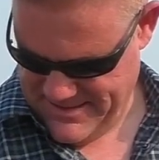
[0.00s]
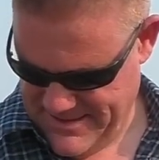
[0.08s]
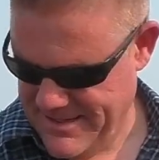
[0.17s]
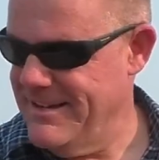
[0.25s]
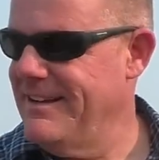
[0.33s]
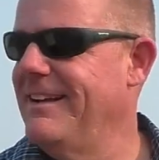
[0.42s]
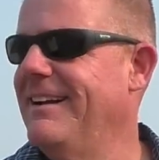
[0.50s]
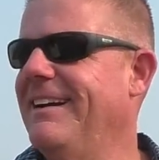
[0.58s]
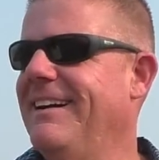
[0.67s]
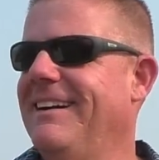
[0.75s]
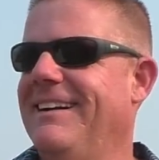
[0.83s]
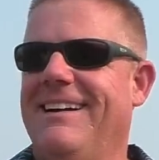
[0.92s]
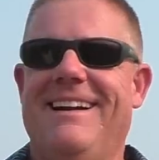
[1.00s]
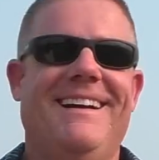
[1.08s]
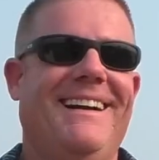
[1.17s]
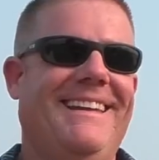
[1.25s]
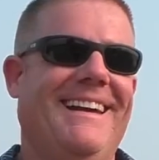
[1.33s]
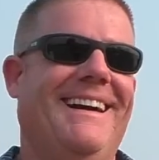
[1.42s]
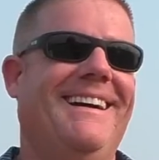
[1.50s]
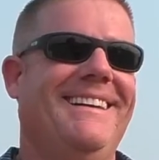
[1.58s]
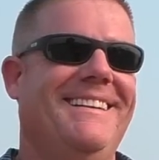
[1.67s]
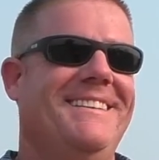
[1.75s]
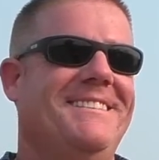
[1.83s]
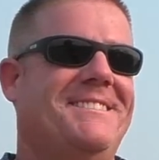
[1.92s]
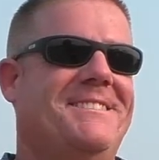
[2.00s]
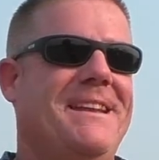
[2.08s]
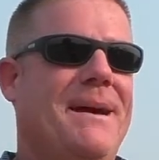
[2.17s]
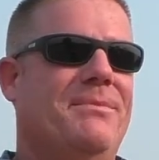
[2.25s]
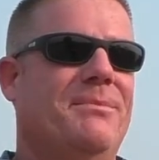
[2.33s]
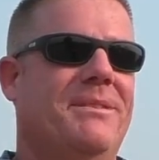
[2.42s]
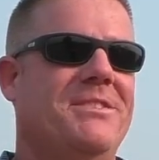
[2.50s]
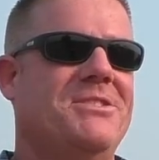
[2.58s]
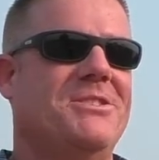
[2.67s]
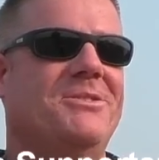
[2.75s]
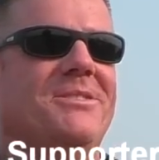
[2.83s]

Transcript: have just had another bungee cord. Yeah. Snapped the bungee